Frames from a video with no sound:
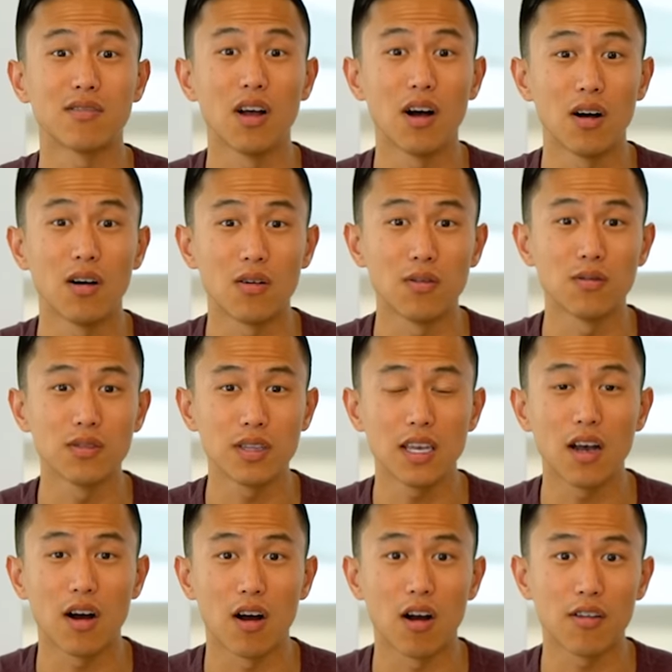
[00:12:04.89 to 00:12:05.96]
not
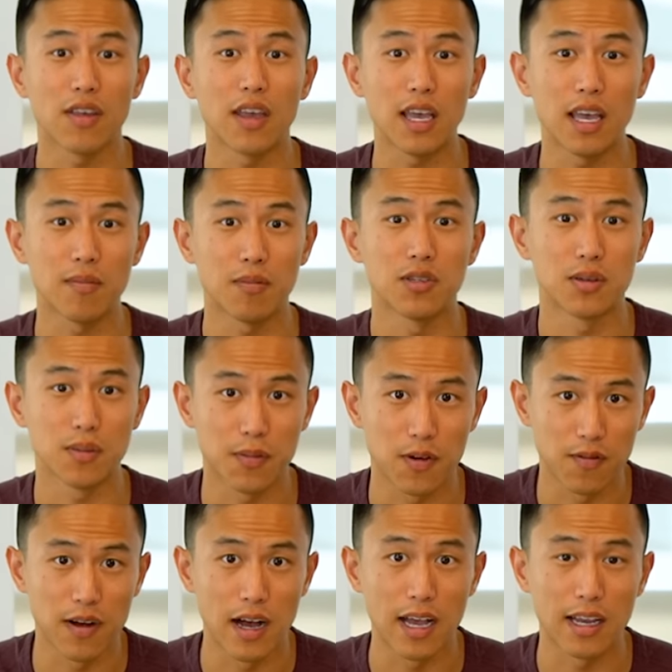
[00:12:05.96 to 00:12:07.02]
only are they able to
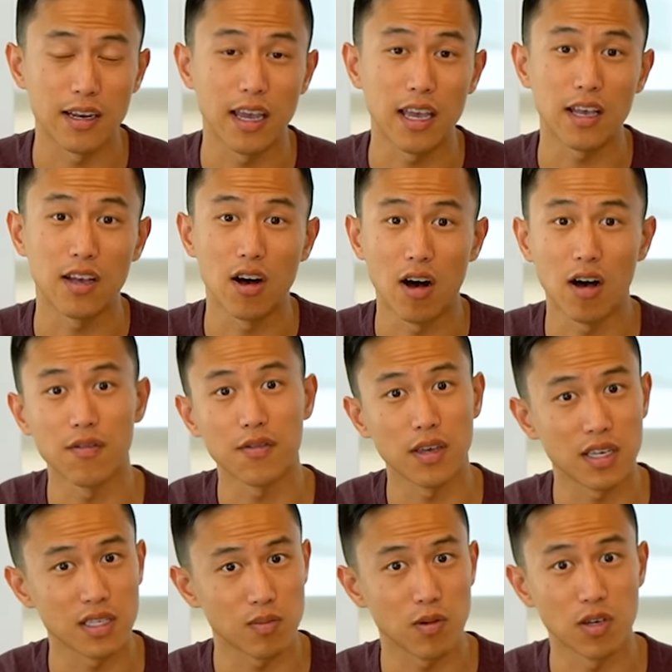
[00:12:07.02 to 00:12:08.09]
provide a coffee
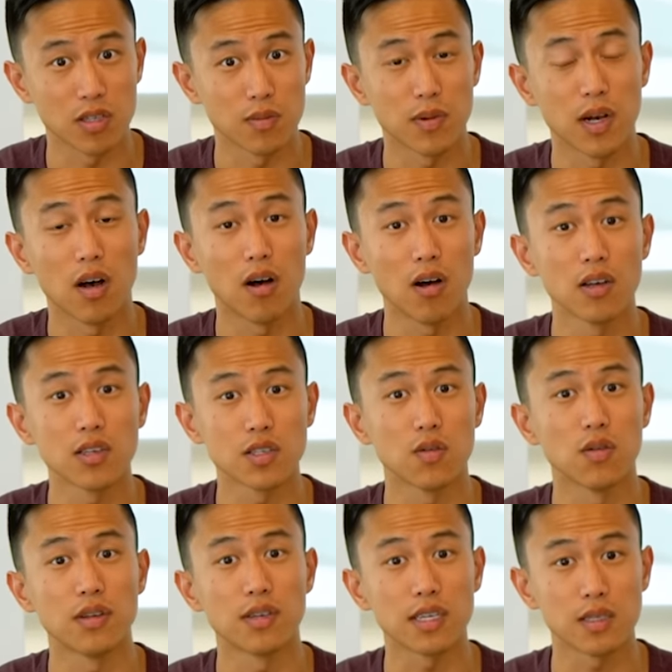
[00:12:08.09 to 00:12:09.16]
experience, but
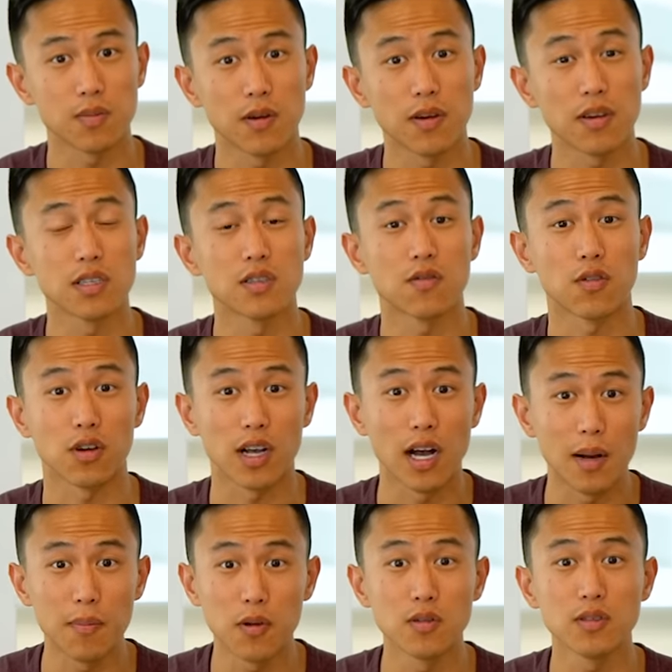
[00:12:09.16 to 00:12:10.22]
also an experience for
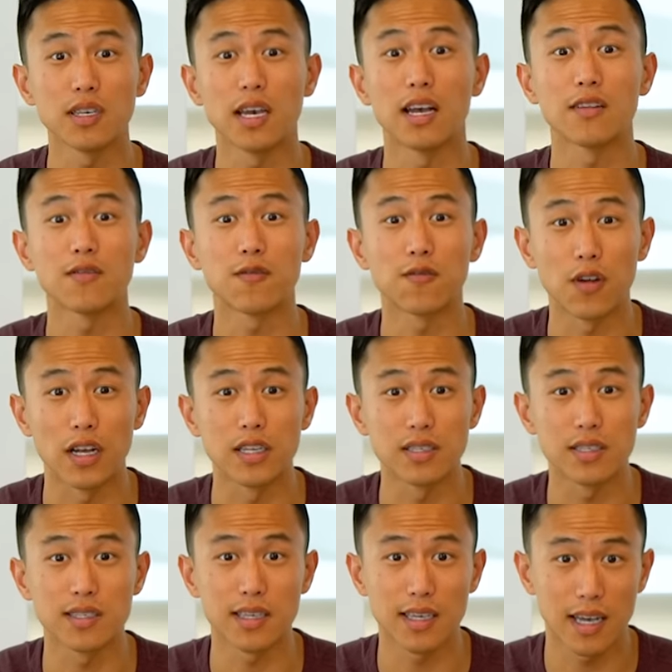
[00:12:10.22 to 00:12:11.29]
couples and
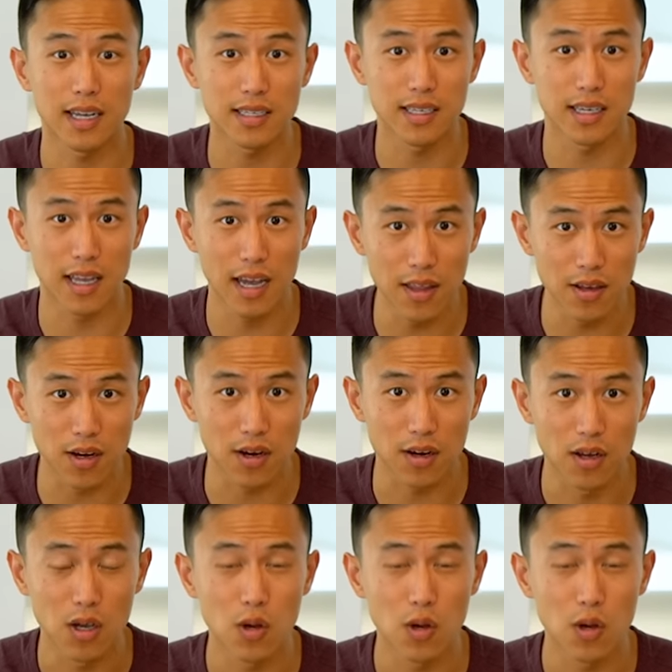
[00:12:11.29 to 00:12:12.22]
friends to get together.